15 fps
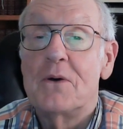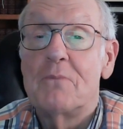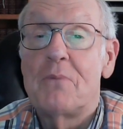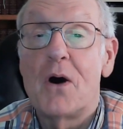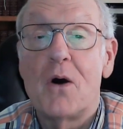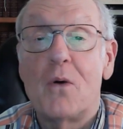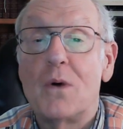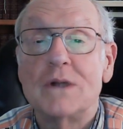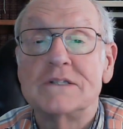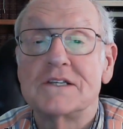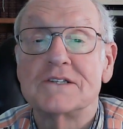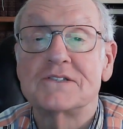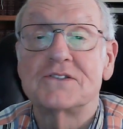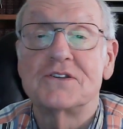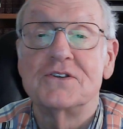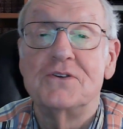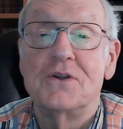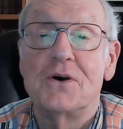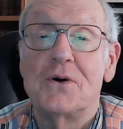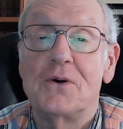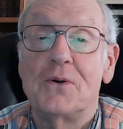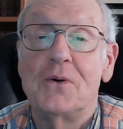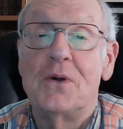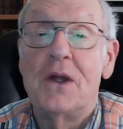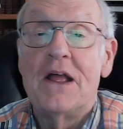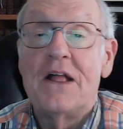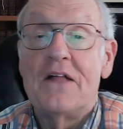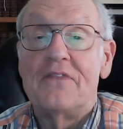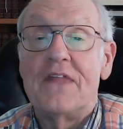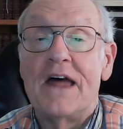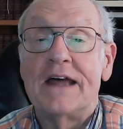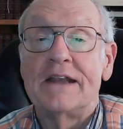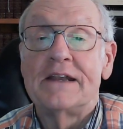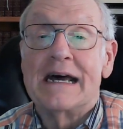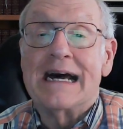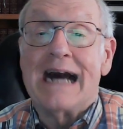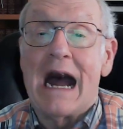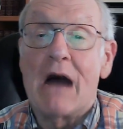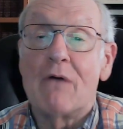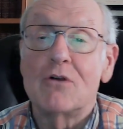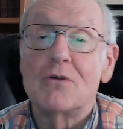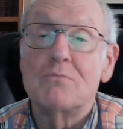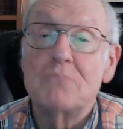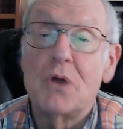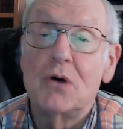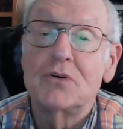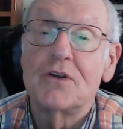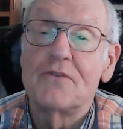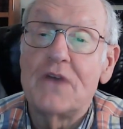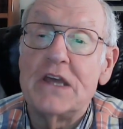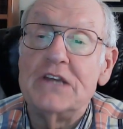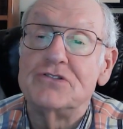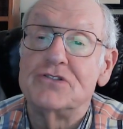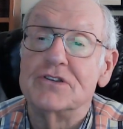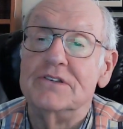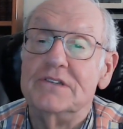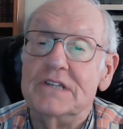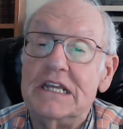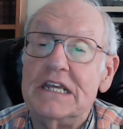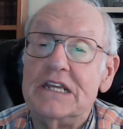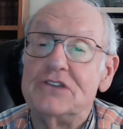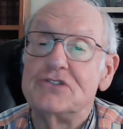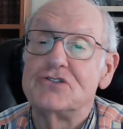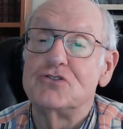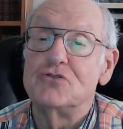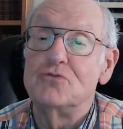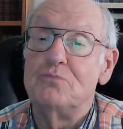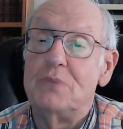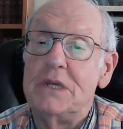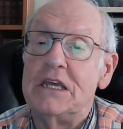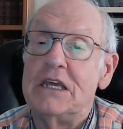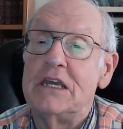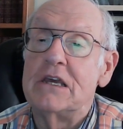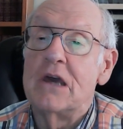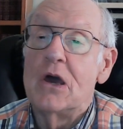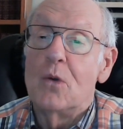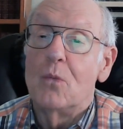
Paul wants us to know that our motivation needs to be